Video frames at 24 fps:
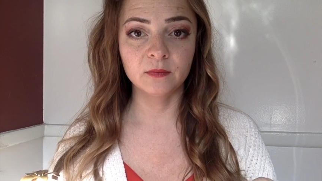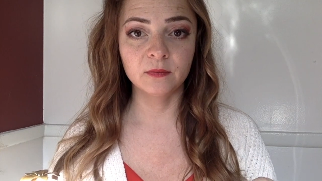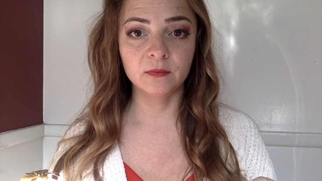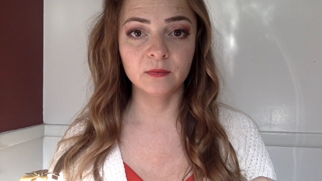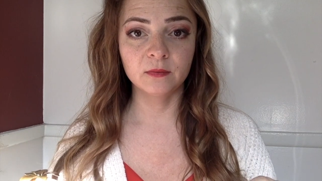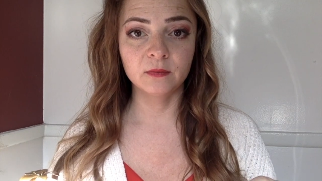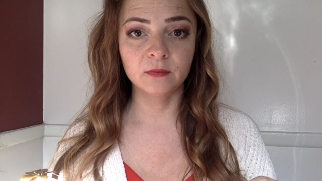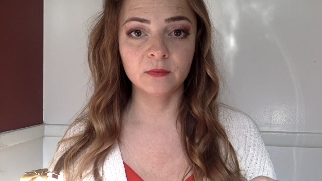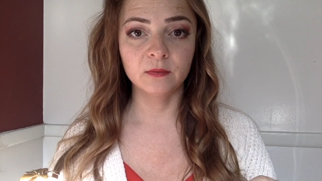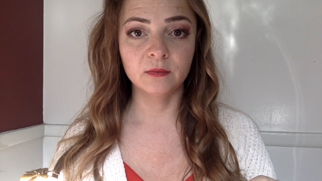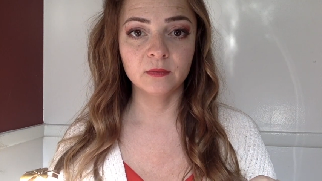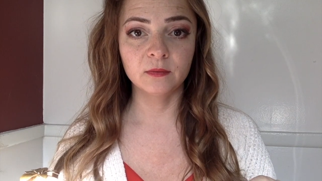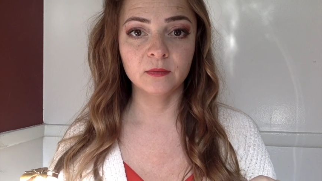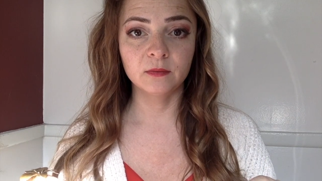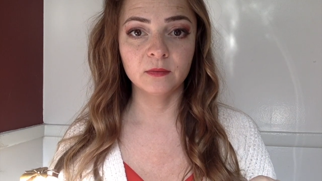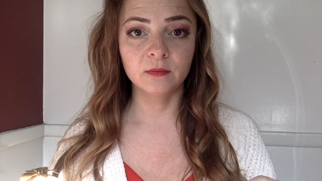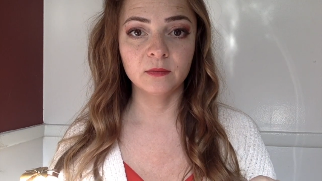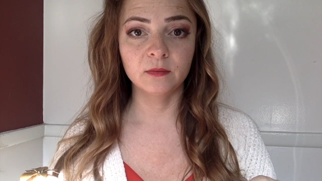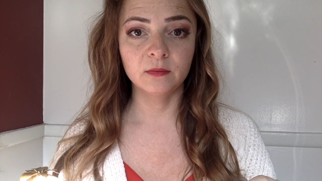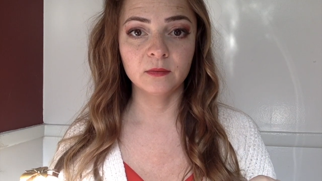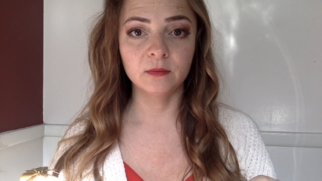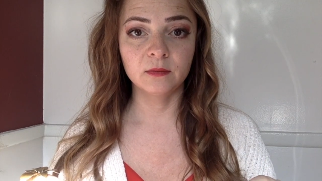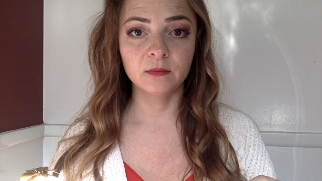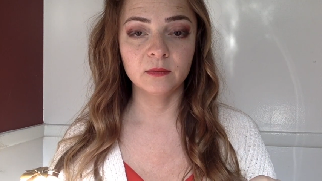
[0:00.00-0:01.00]

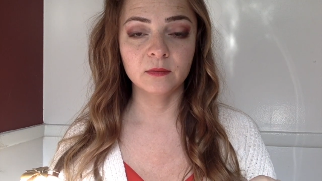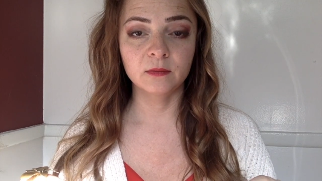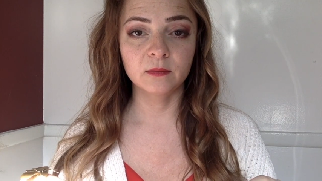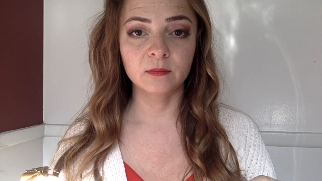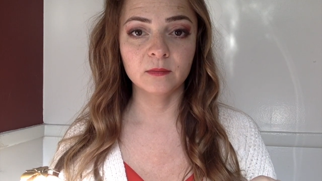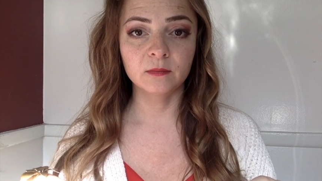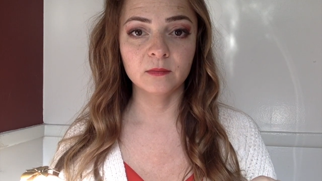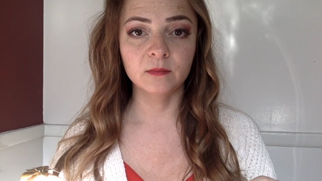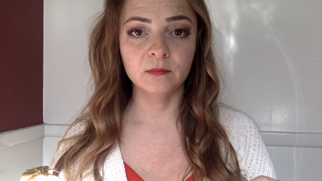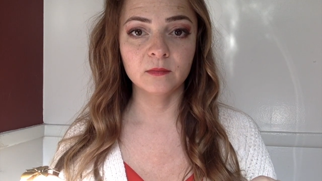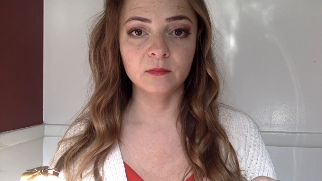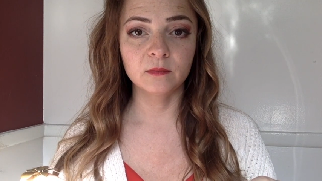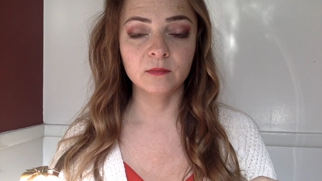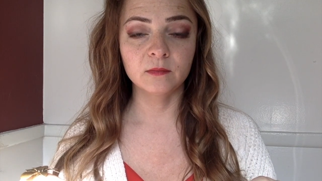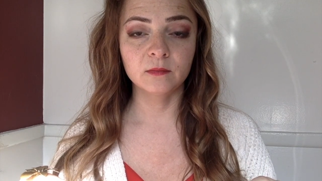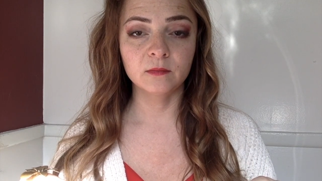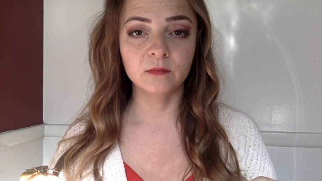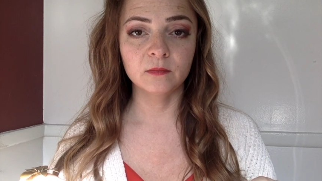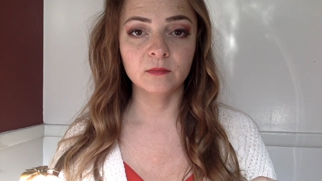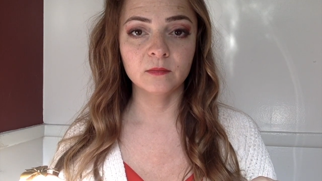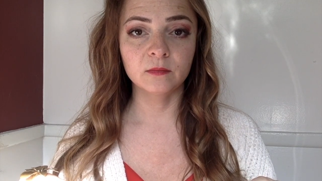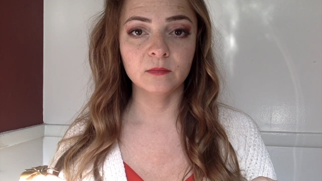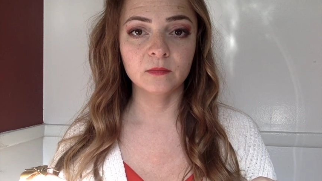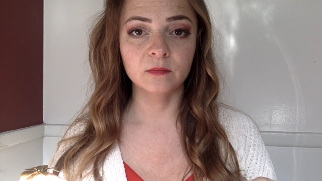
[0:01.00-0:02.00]

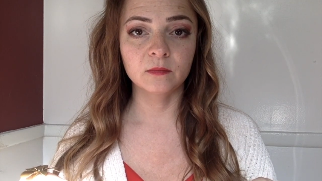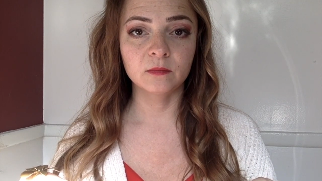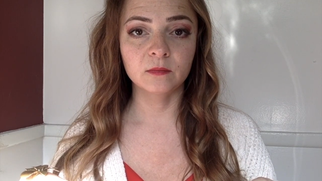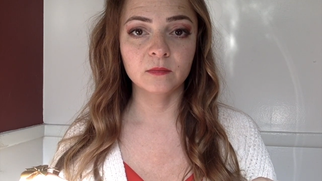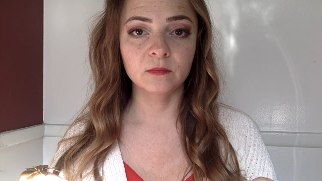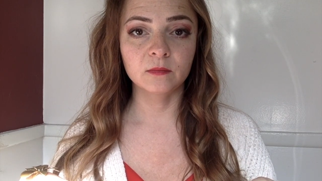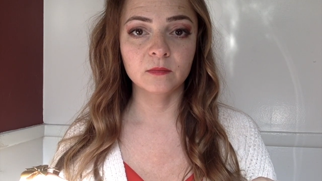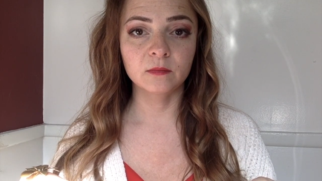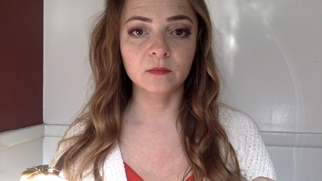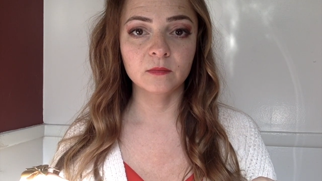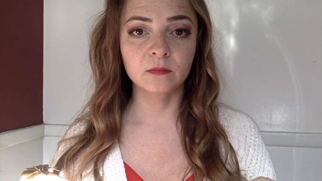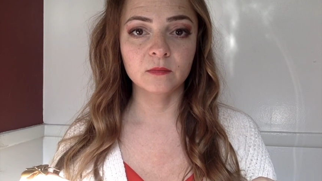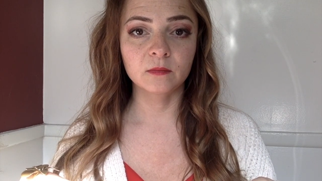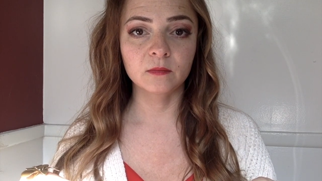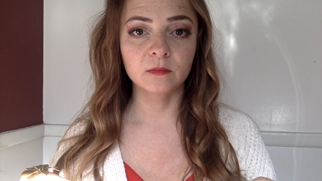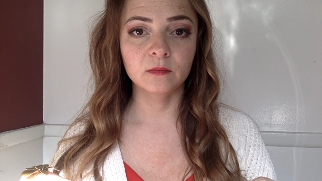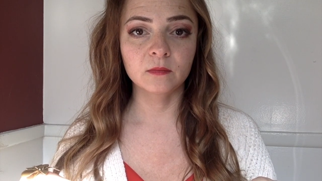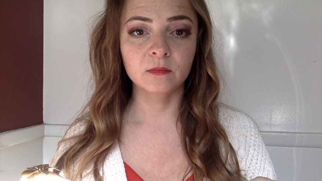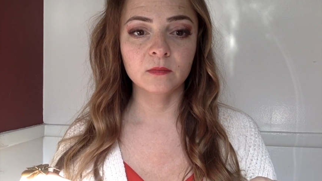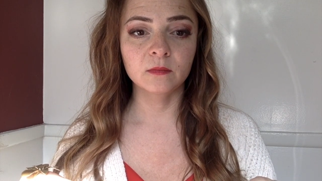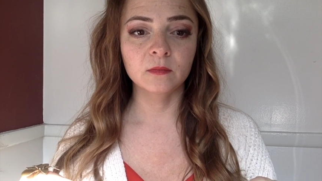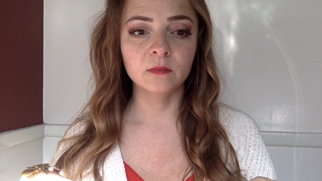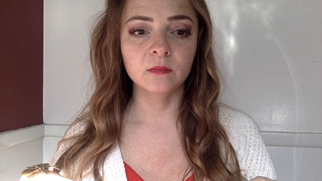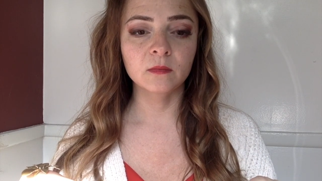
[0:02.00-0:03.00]

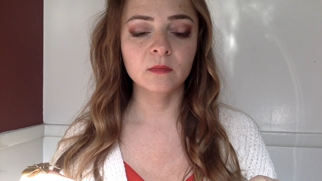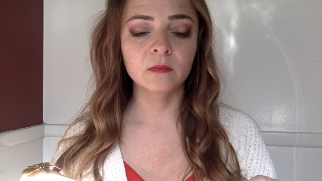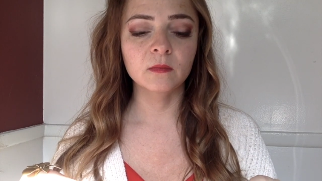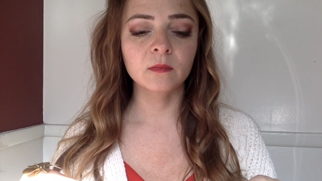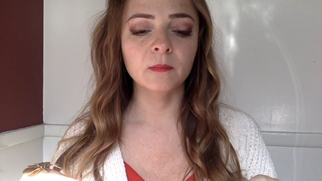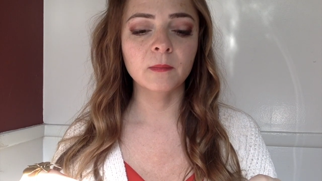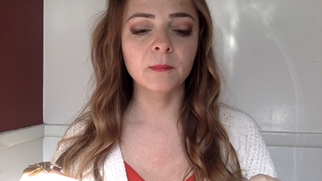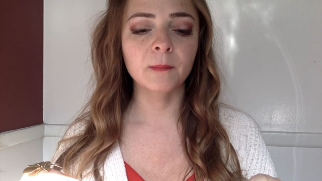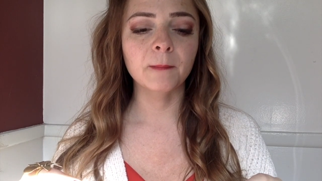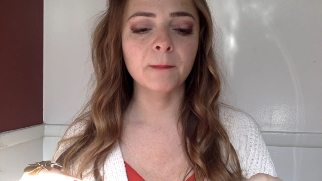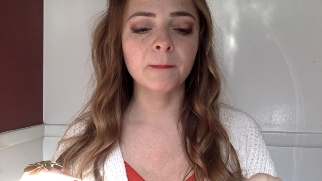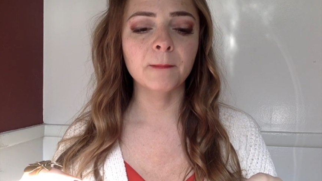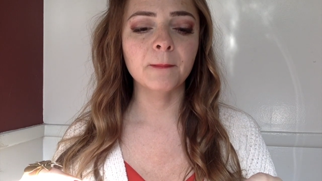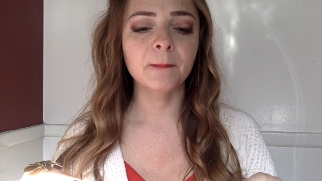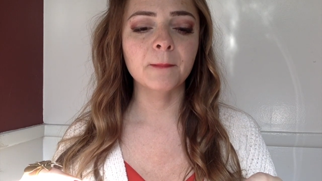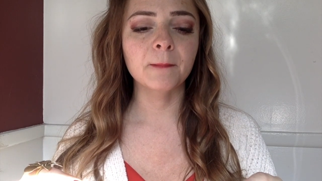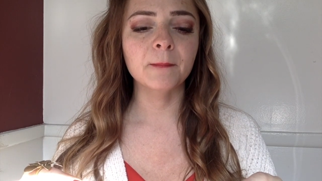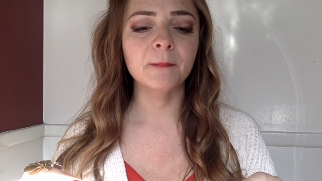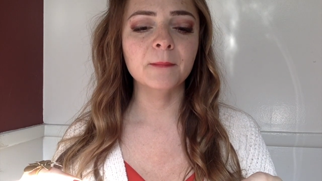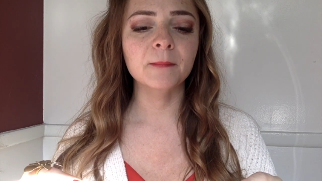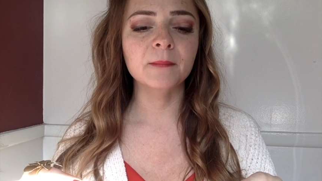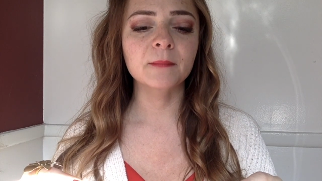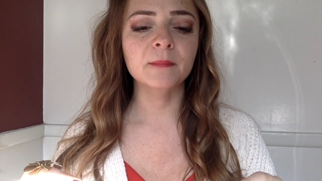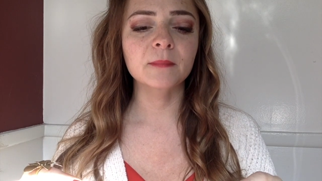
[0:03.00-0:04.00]

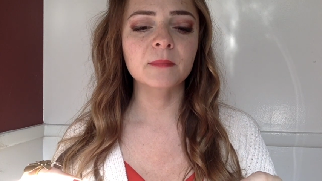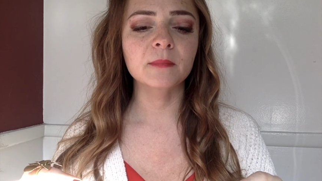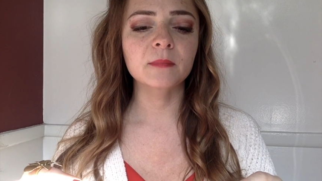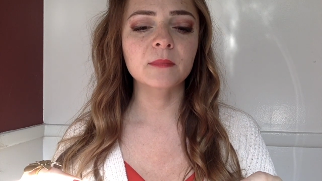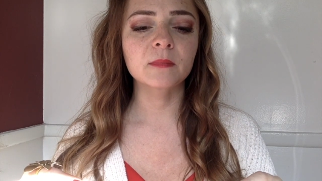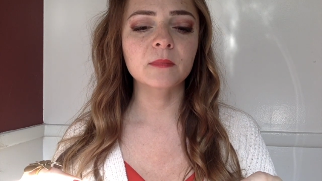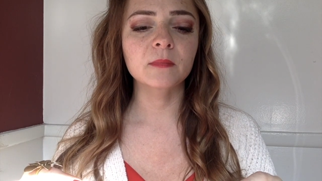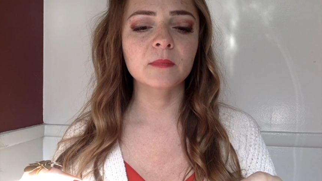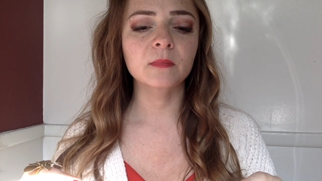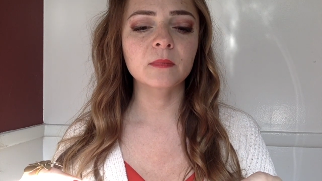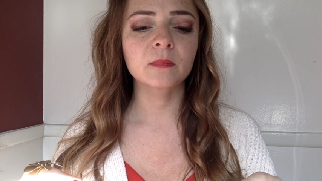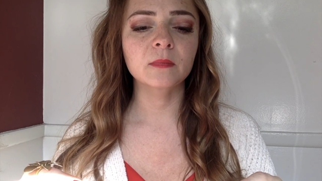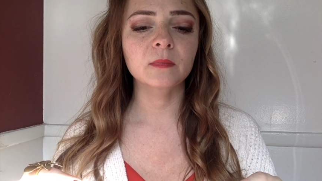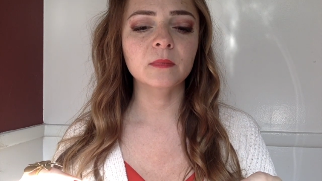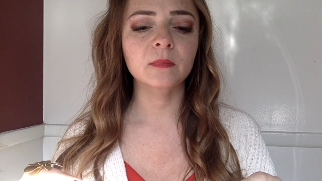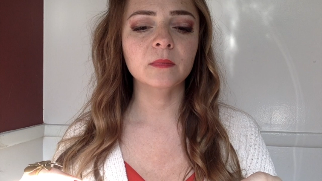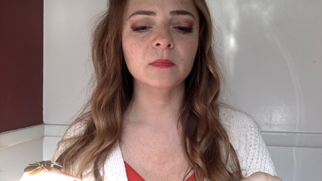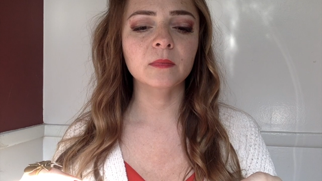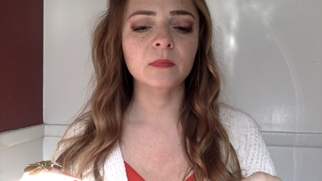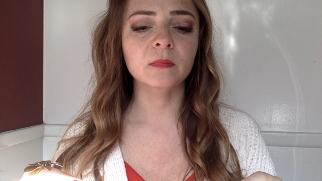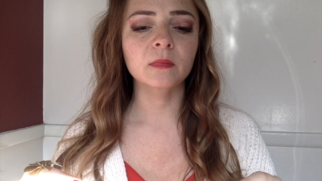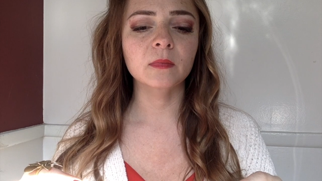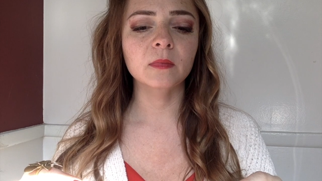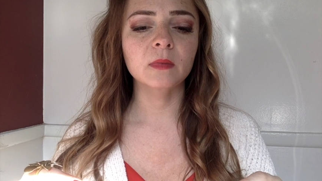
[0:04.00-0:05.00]
(no one is talking)